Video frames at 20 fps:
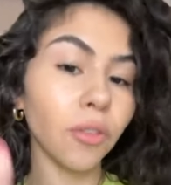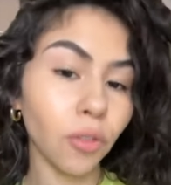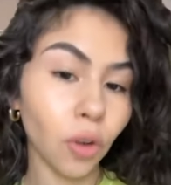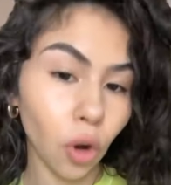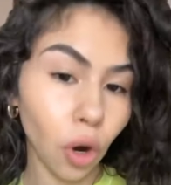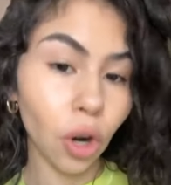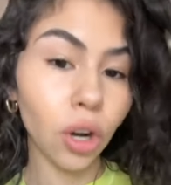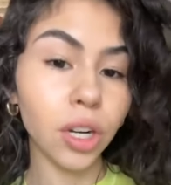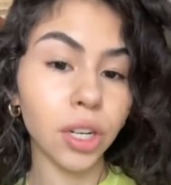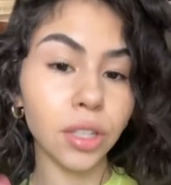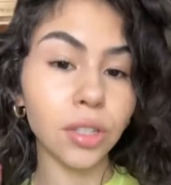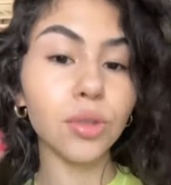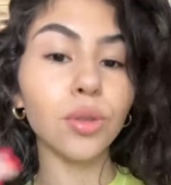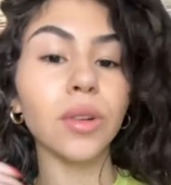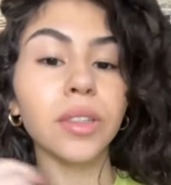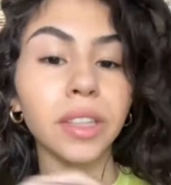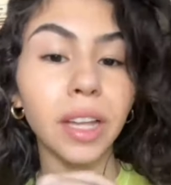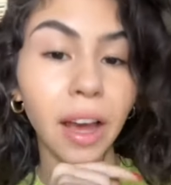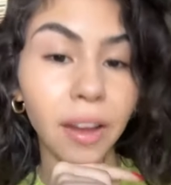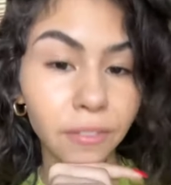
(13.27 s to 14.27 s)
course,
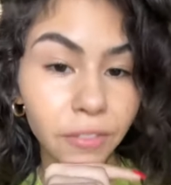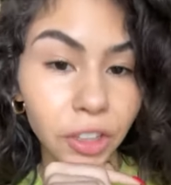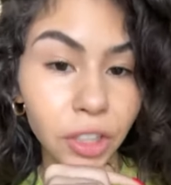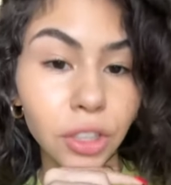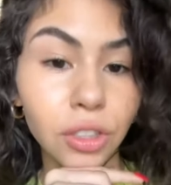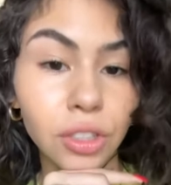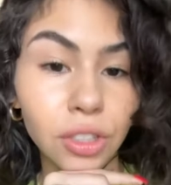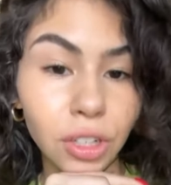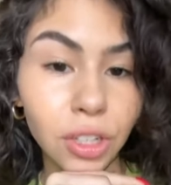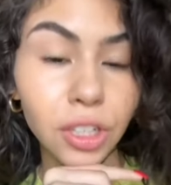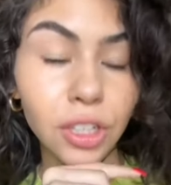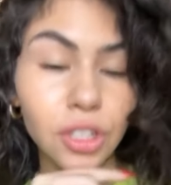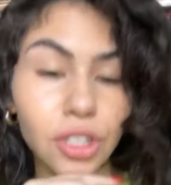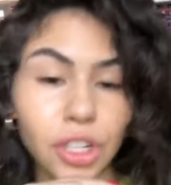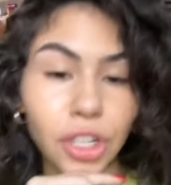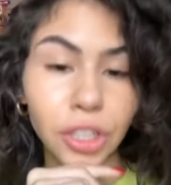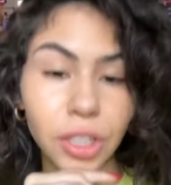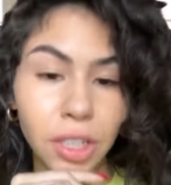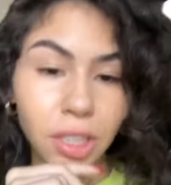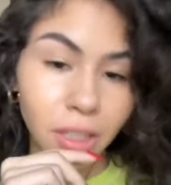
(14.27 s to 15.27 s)
when that video started
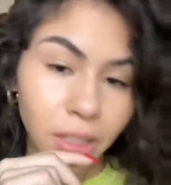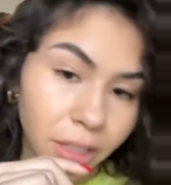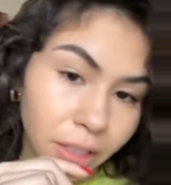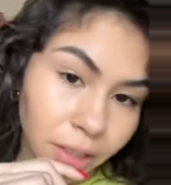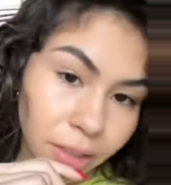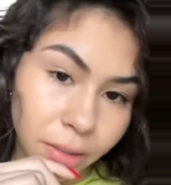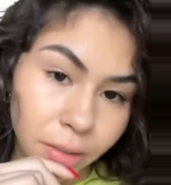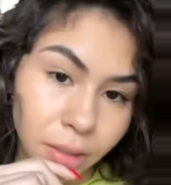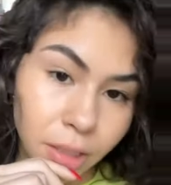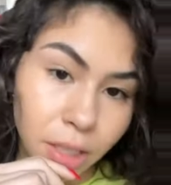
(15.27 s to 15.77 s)
circulating, he